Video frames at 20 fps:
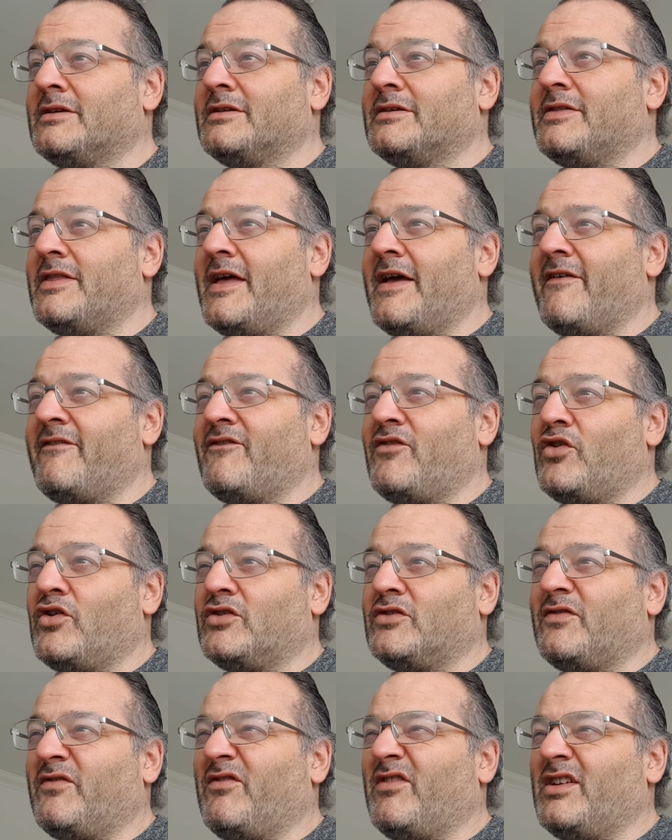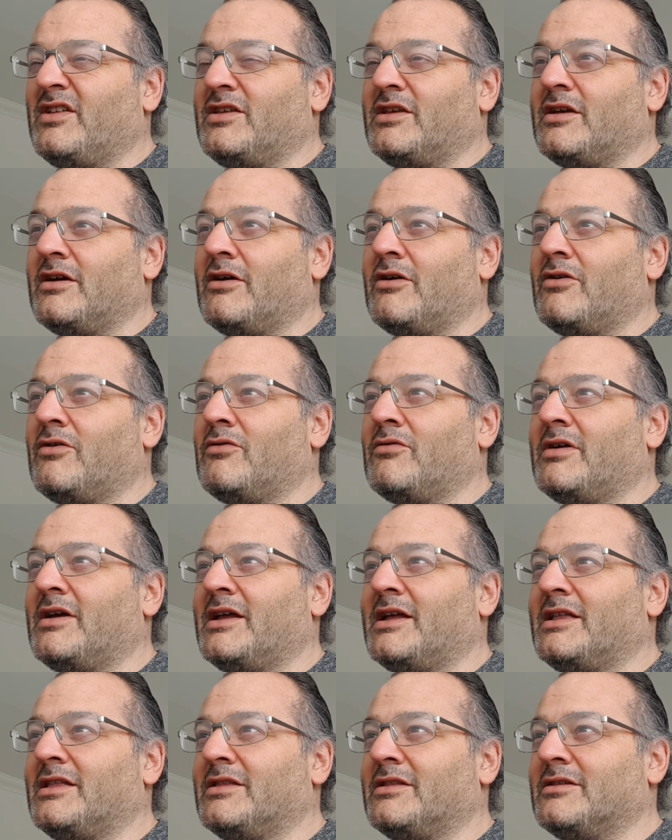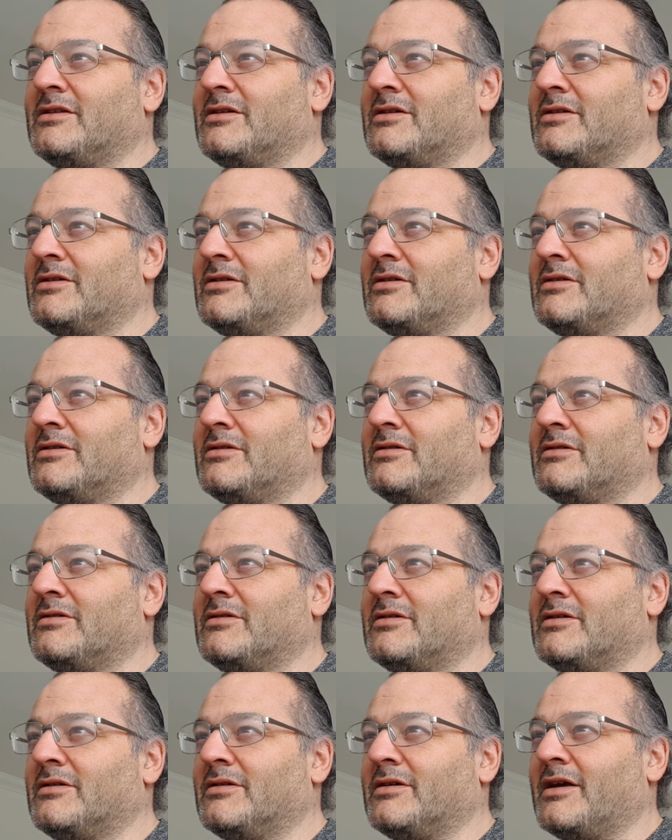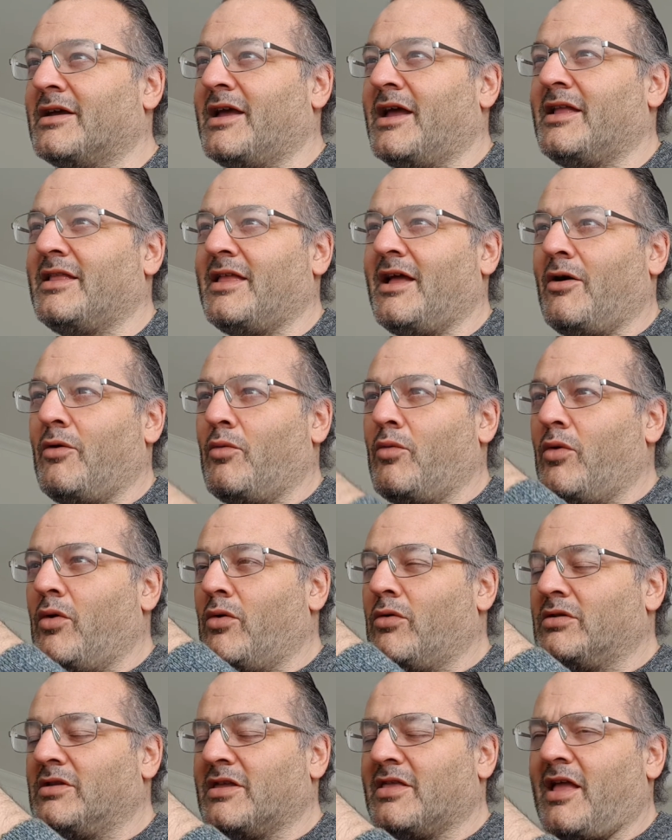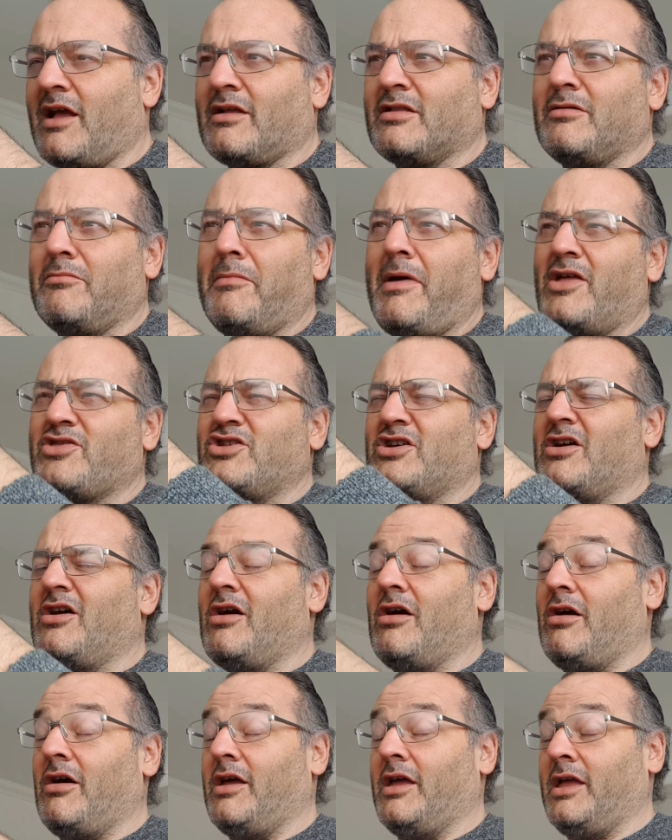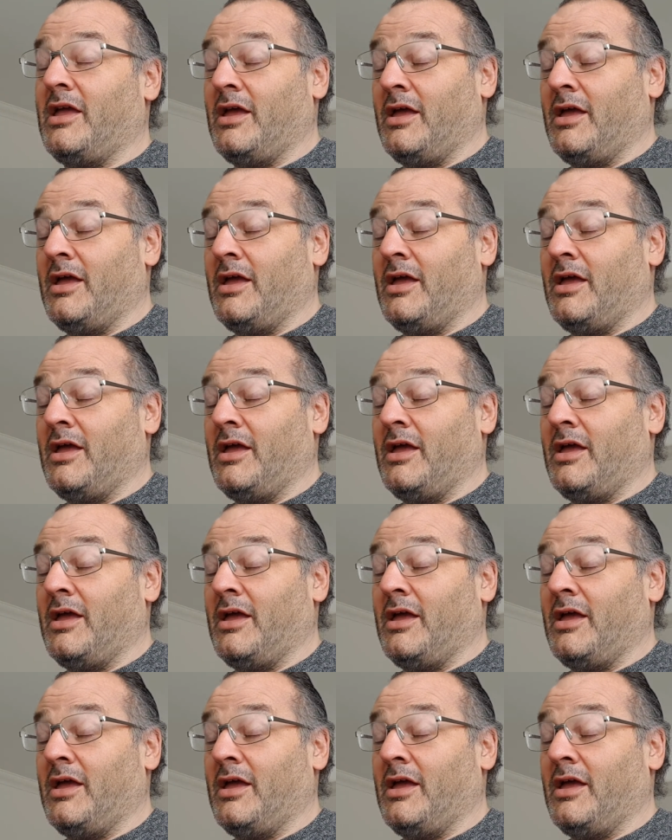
Their first video in, again, that wall, it's like the magic eye,